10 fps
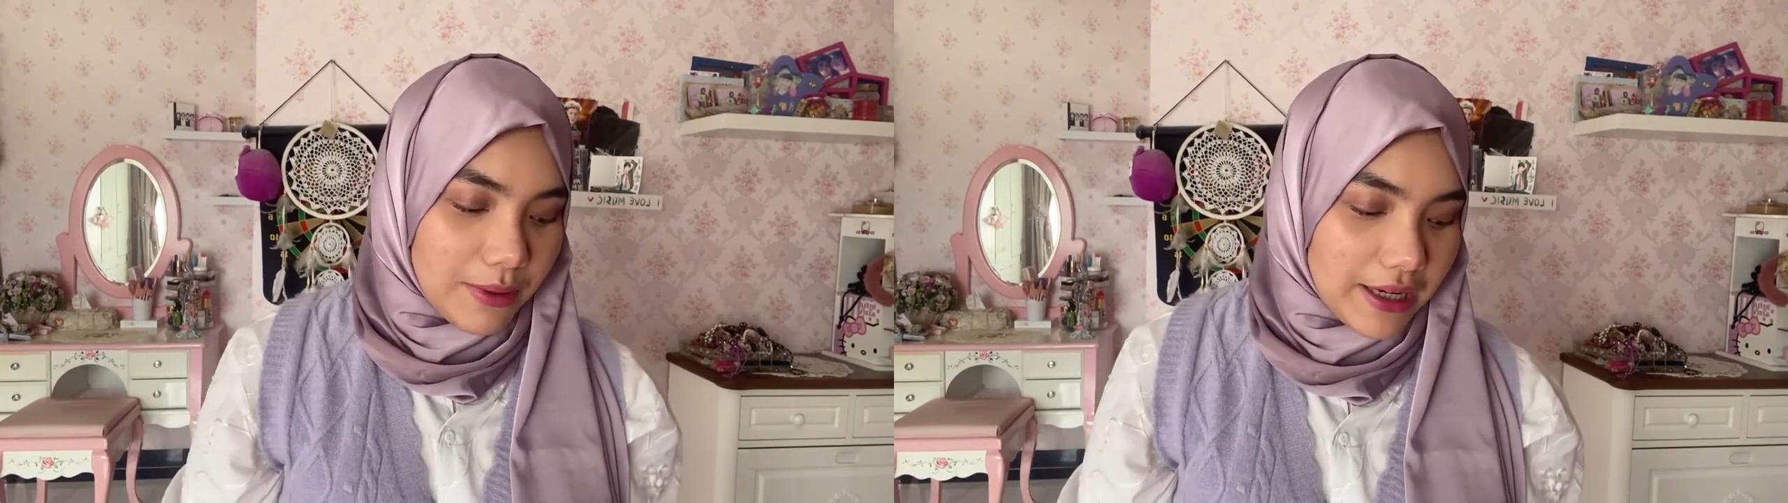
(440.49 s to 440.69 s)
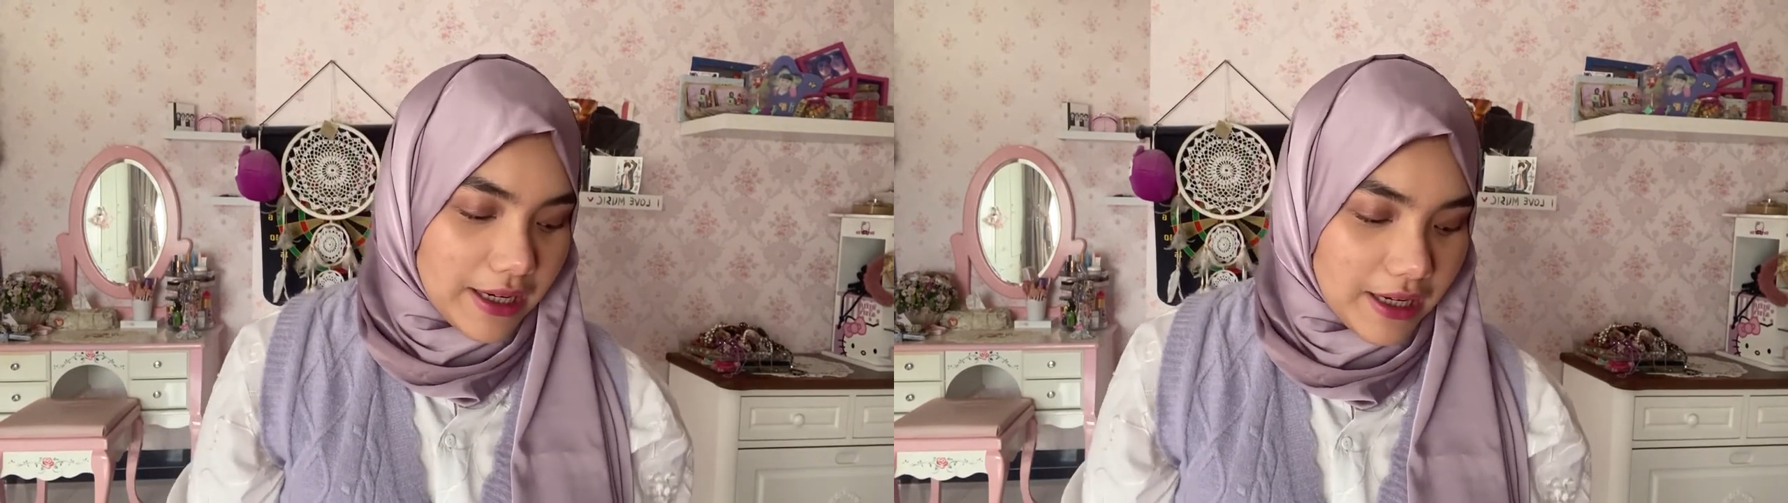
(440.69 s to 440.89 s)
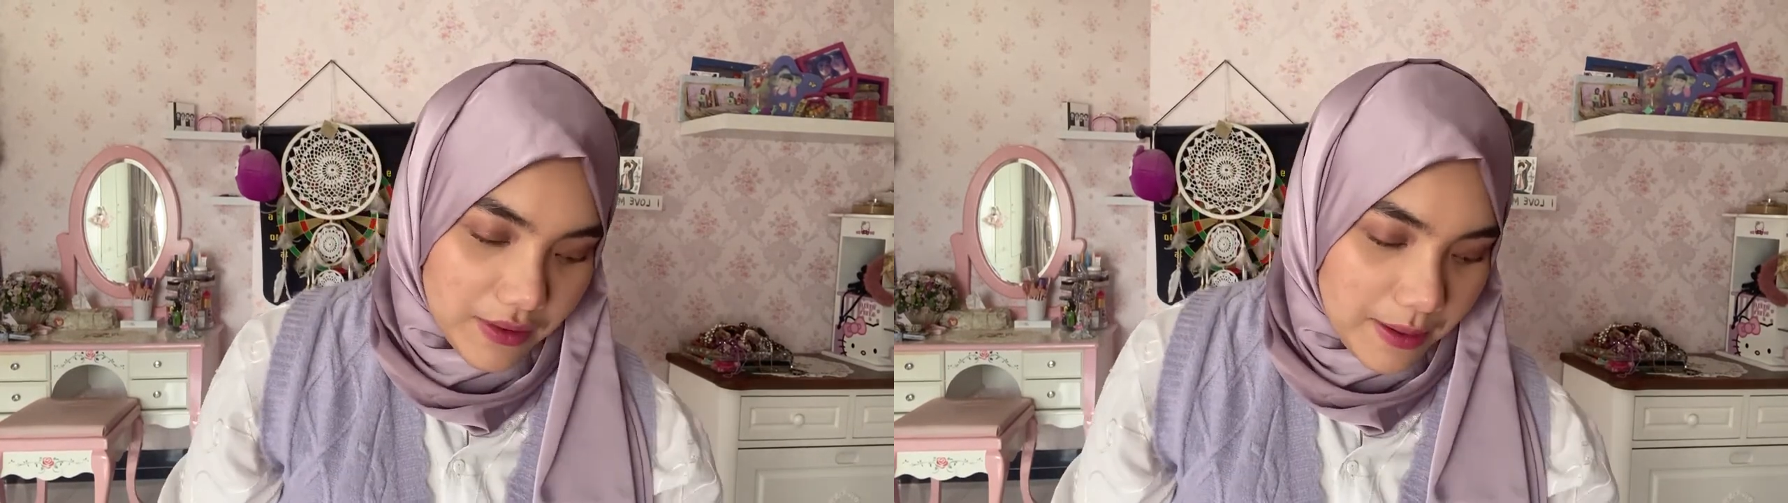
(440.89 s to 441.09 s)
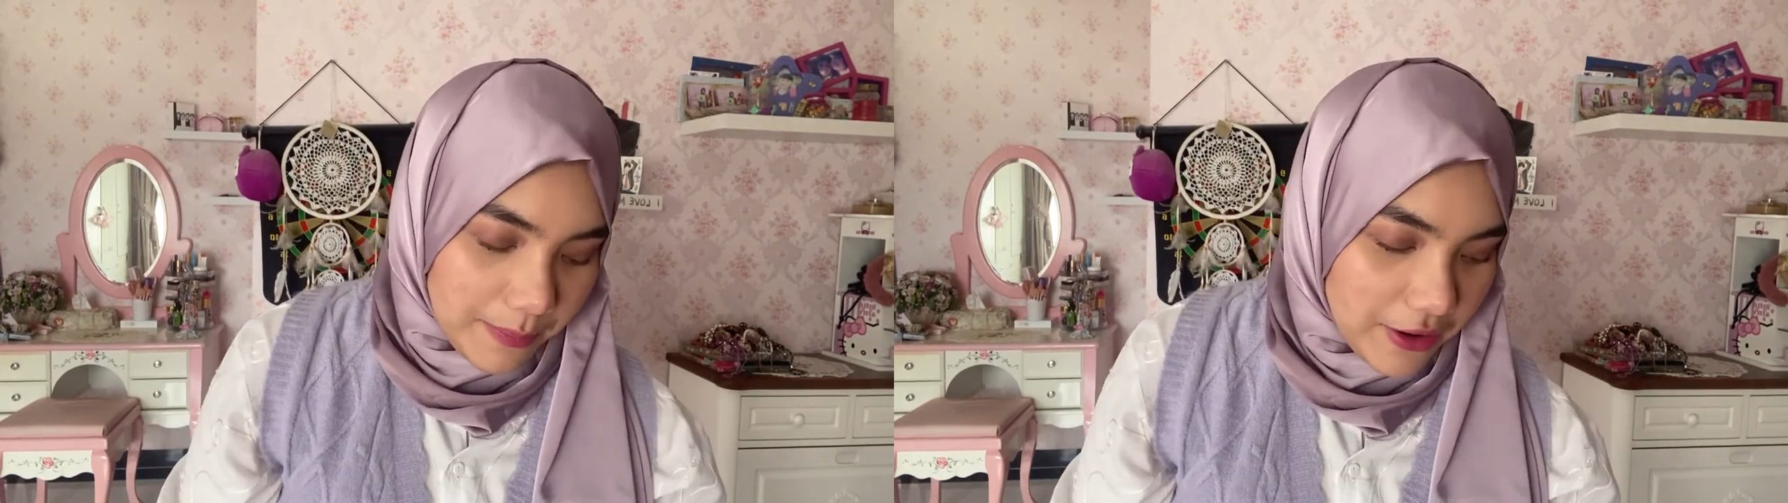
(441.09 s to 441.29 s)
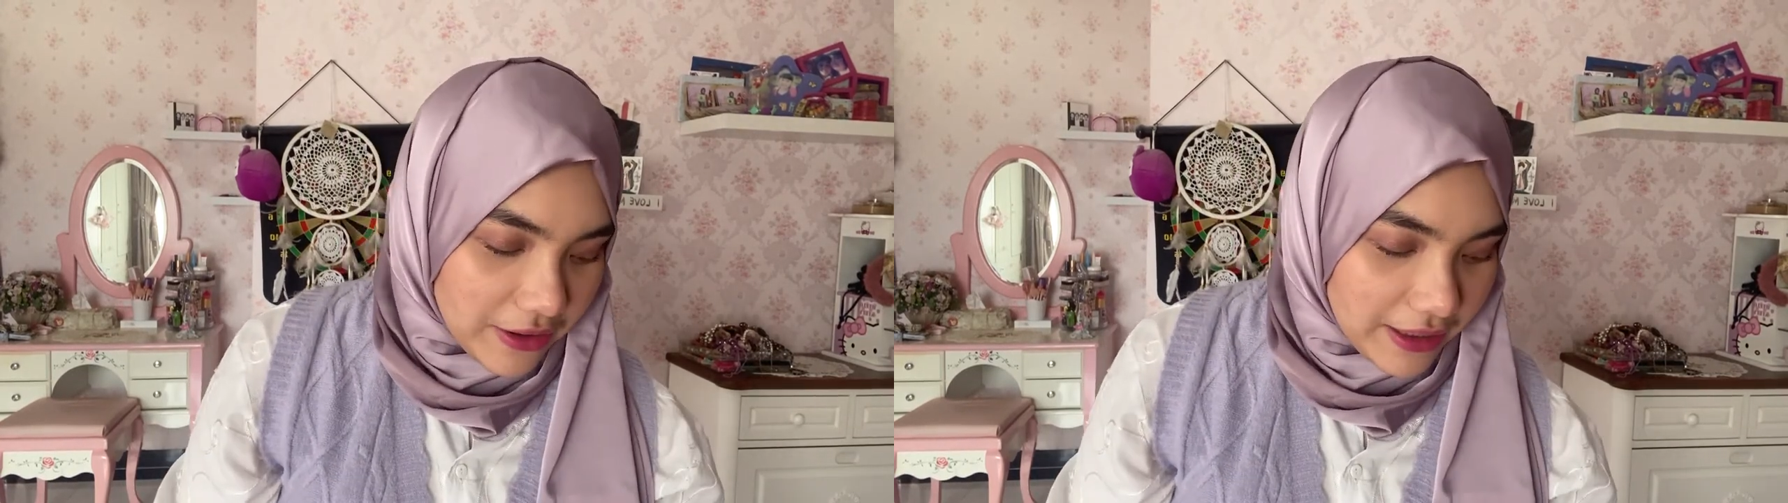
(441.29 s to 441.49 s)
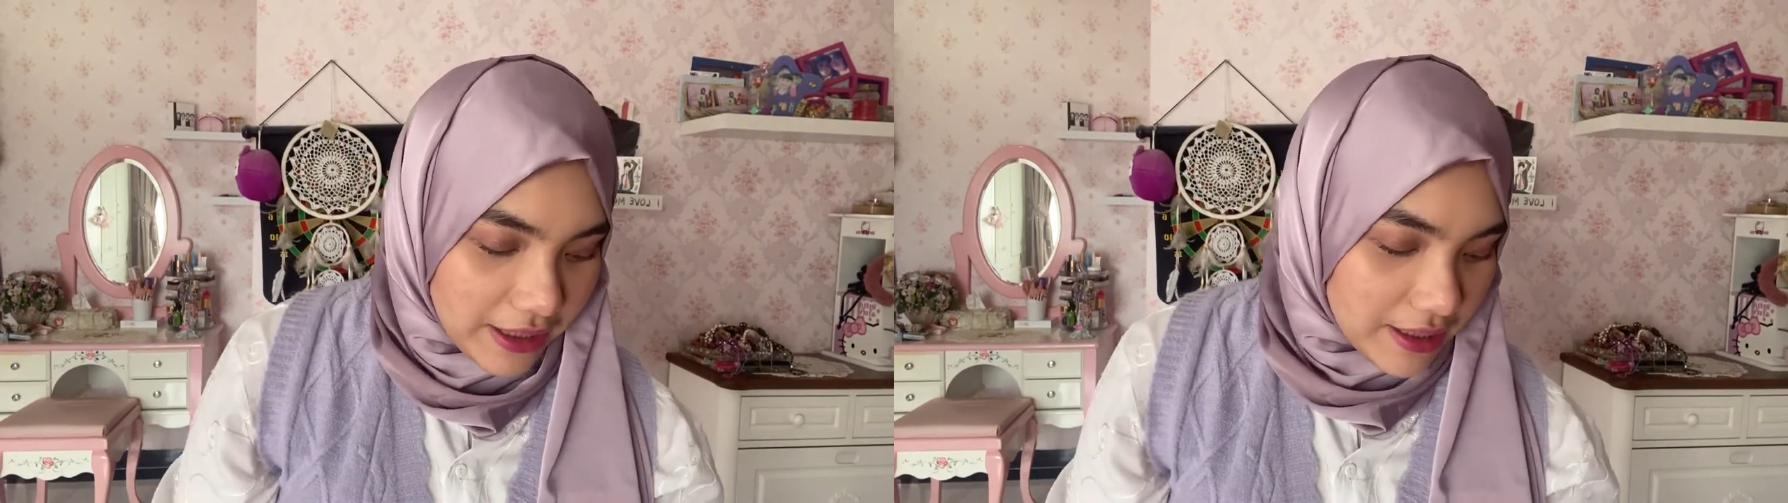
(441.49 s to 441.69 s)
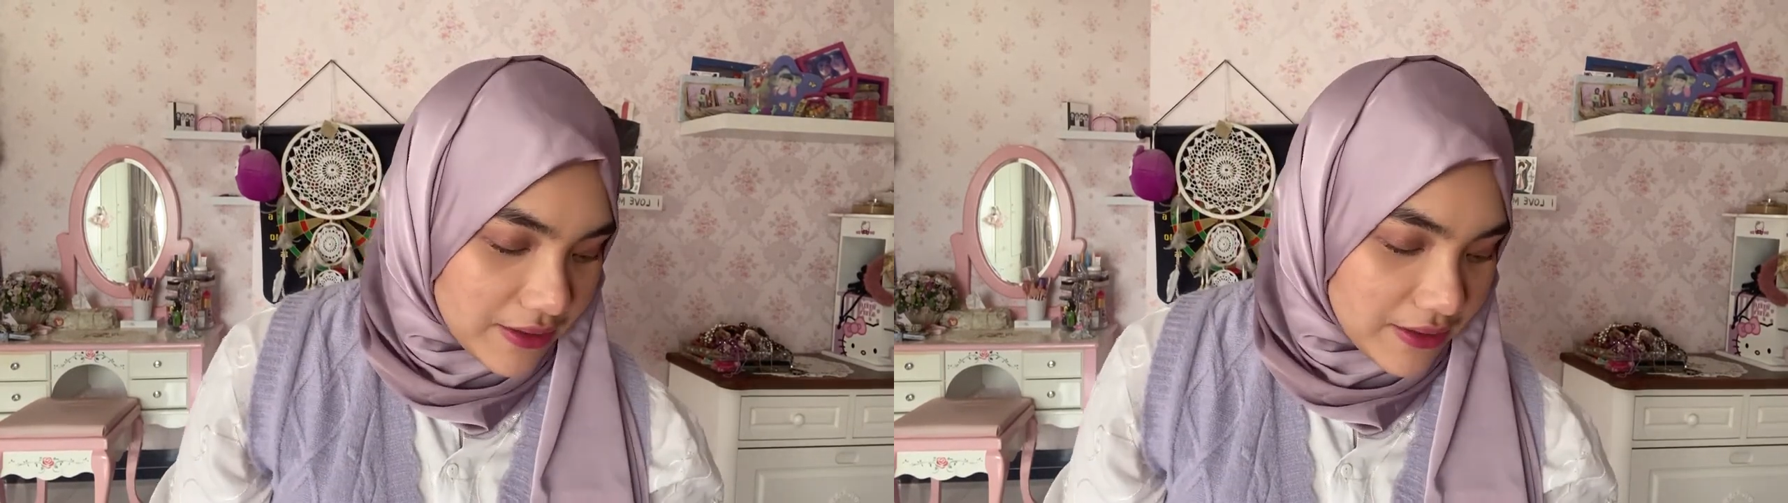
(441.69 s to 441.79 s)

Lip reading: but apparently